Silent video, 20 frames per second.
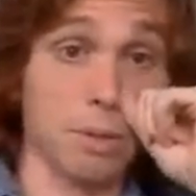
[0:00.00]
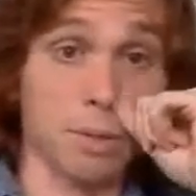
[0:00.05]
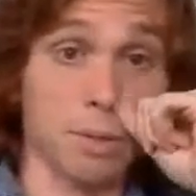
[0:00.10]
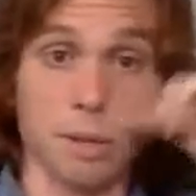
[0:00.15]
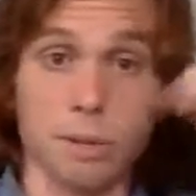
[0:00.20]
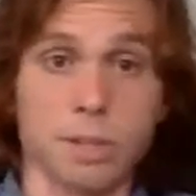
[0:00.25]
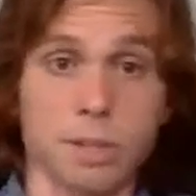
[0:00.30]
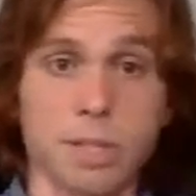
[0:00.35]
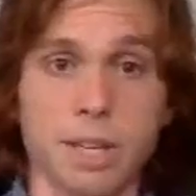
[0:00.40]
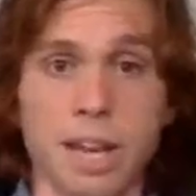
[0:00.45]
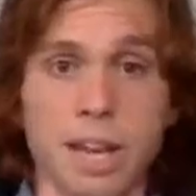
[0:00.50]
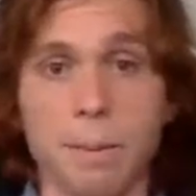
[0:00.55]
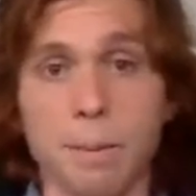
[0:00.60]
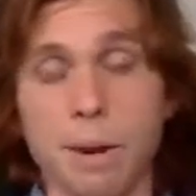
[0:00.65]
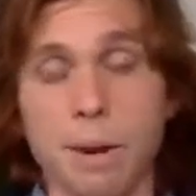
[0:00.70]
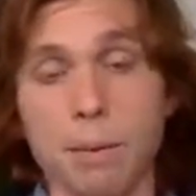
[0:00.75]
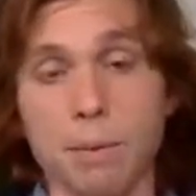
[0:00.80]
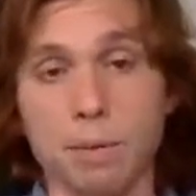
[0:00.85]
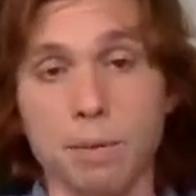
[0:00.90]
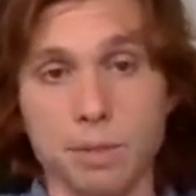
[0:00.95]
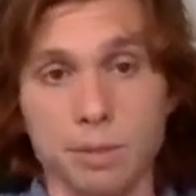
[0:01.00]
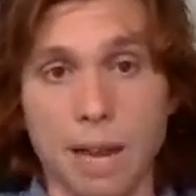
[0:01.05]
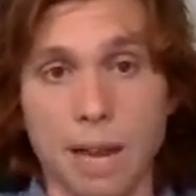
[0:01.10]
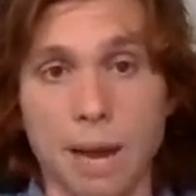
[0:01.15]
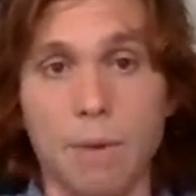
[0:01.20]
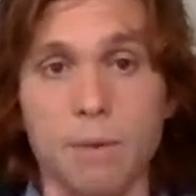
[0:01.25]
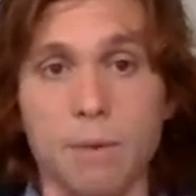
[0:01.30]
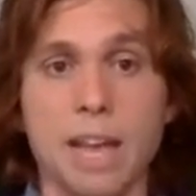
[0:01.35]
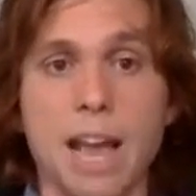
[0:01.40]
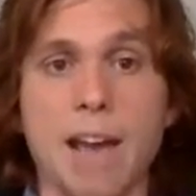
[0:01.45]
There was a time I was
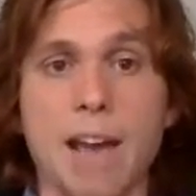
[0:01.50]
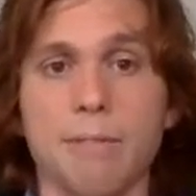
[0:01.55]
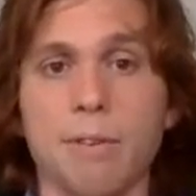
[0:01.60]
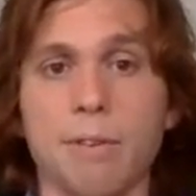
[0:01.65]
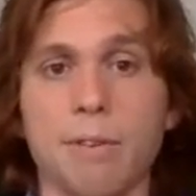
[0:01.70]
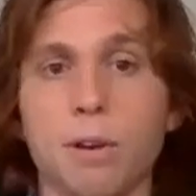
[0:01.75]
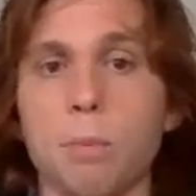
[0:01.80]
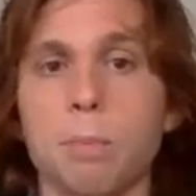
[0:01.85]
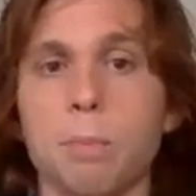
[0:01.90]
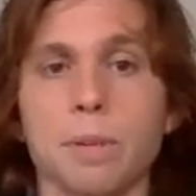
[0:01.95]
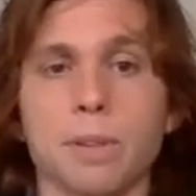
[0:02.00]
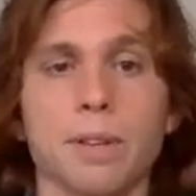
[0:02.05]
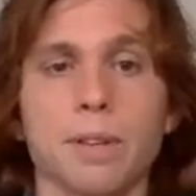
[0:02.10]
half hoping